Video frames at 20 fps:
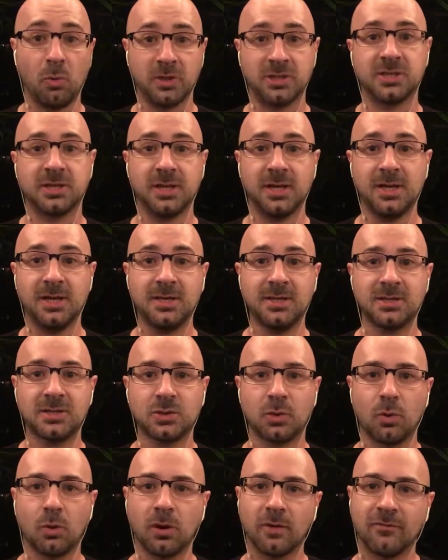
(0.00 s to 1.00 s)
which it is,
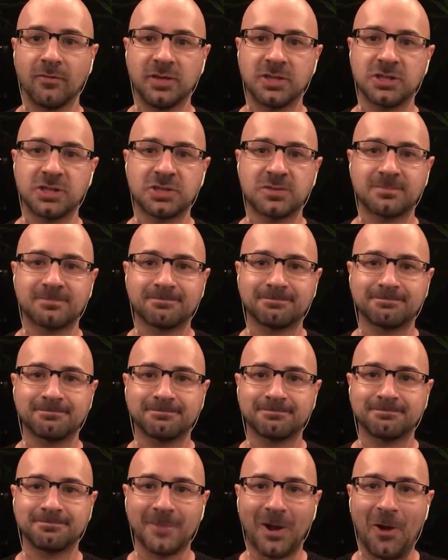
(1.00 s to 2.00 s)
or if it just
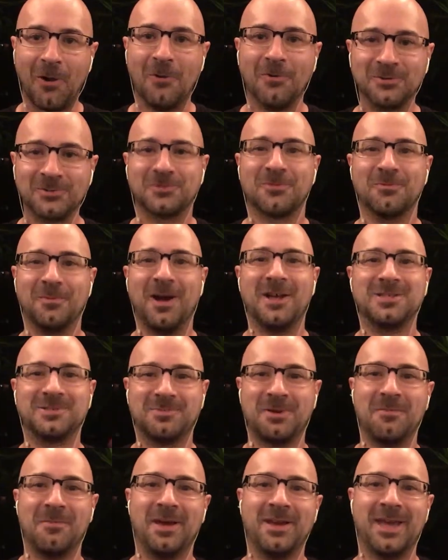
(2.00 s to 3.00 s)
always reminds
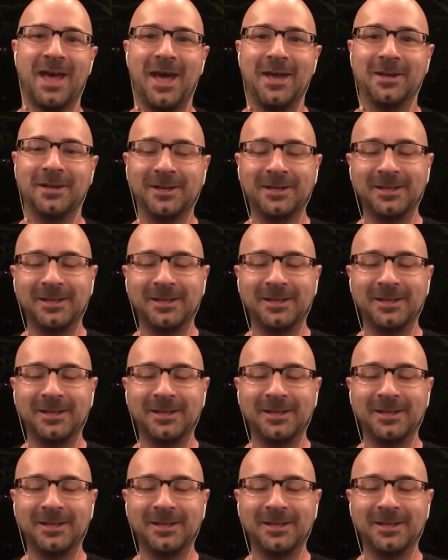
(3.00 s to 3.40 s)
me of my dad,